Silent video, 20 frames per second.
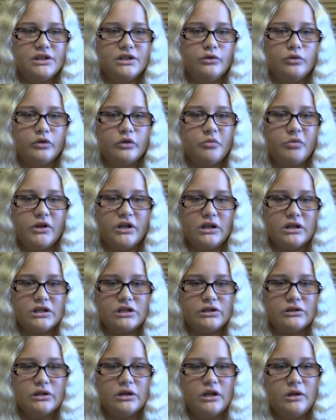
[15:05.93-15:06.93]
In order to be in
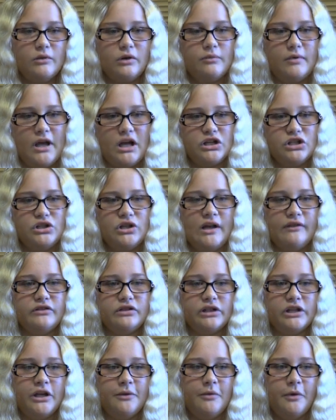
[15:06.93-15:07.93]
this pageant, you have
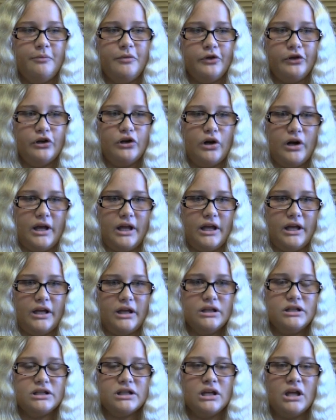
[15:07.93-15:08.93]
to keep up your
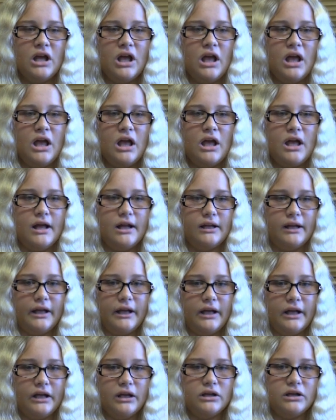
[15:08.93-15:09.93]
grades and
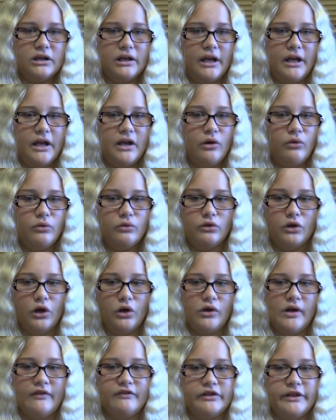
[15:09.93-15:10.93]
can't go
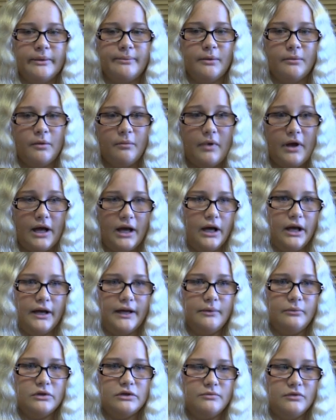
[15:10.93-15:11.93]
low. You have to keep them up
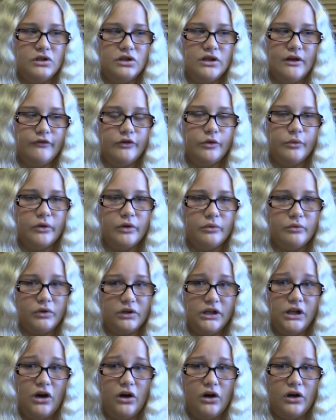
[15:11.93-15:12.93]
high, which means you have to work
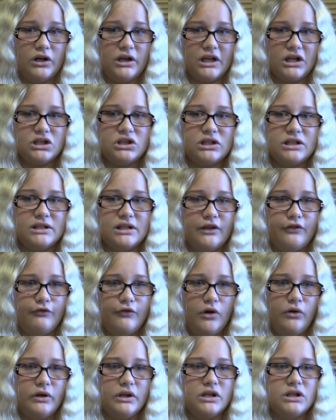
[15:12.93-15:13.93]
really hard and actually stay
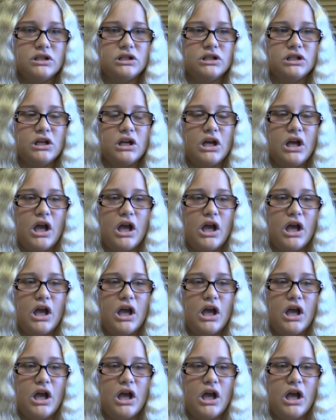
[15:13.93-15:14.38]
focused.